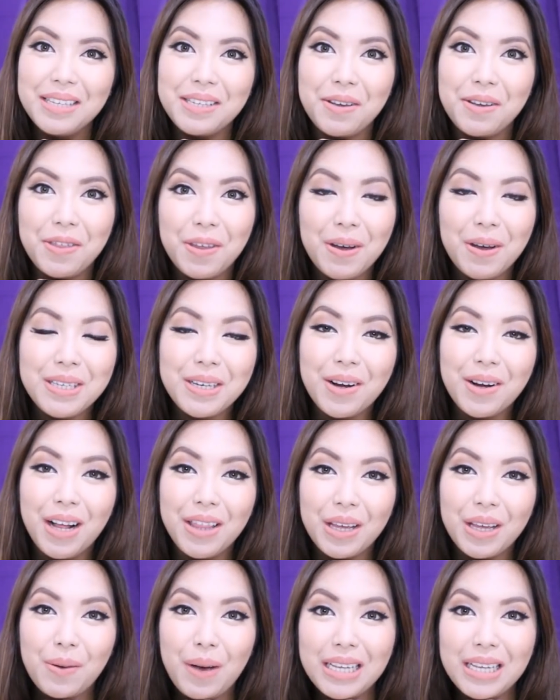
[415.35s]
So those are
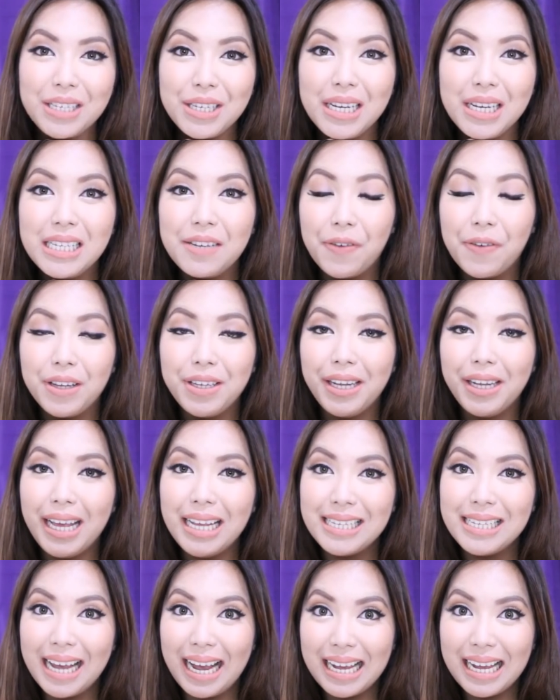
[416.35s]
all the questions for
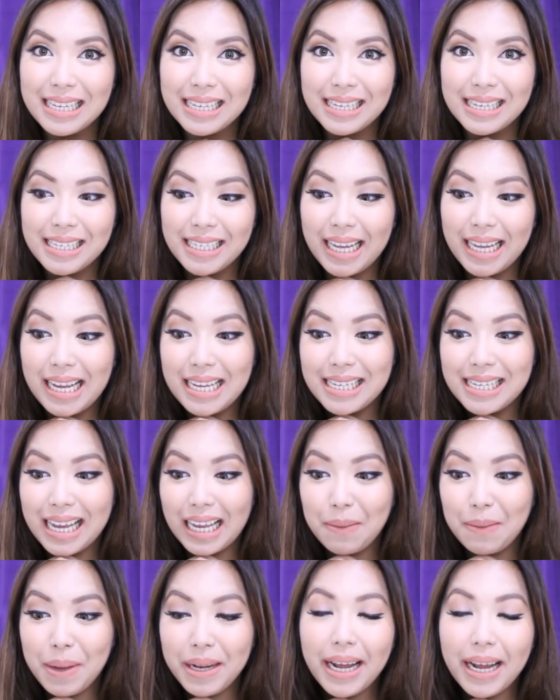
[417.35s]
today's Ask Say
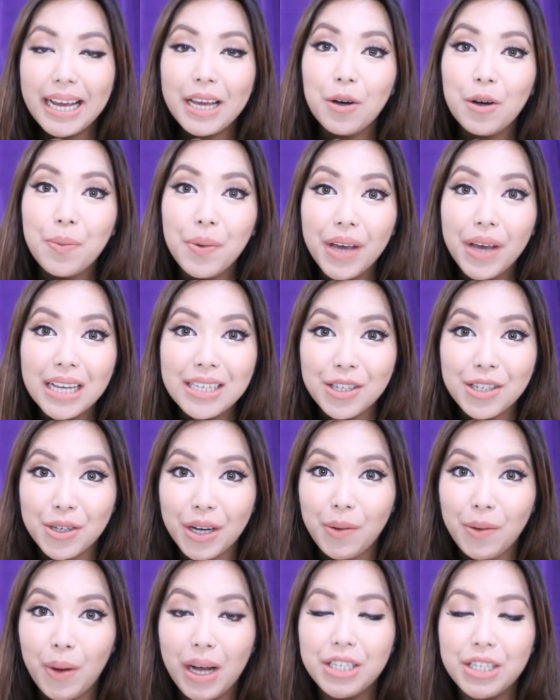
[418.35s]
segment. I hope you guys
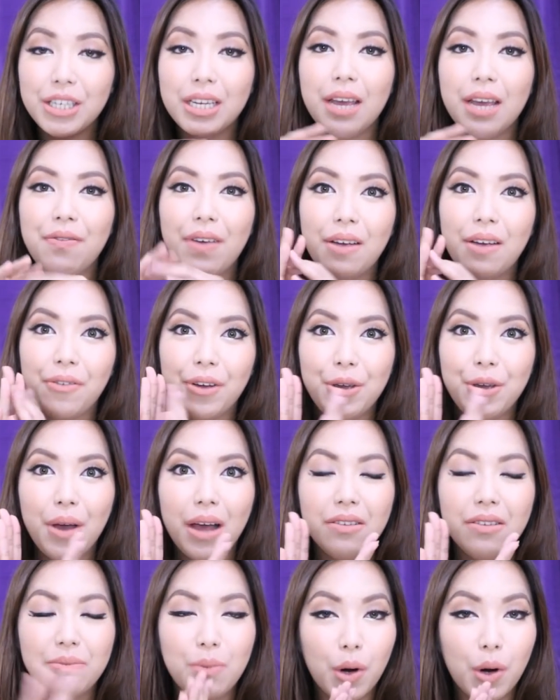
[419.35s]
enjoyed watching. If ever you
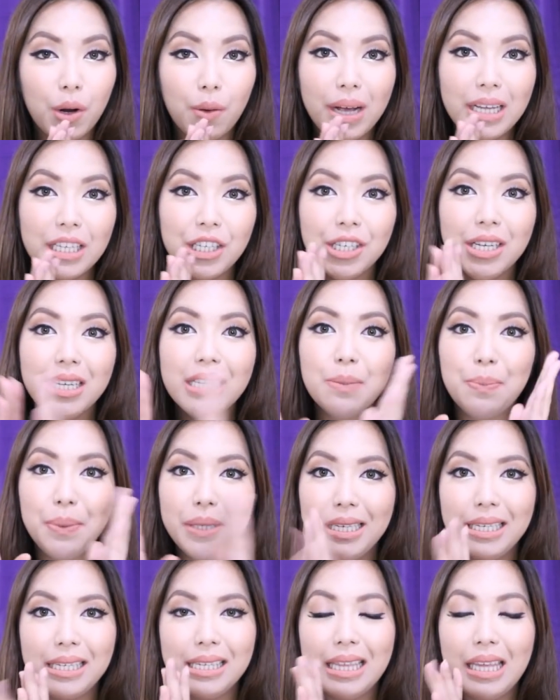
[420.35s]
have more questions,
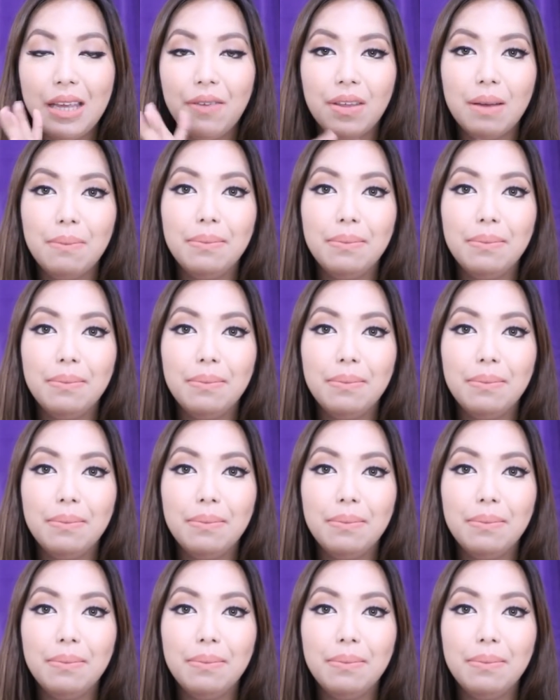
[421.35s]
please leave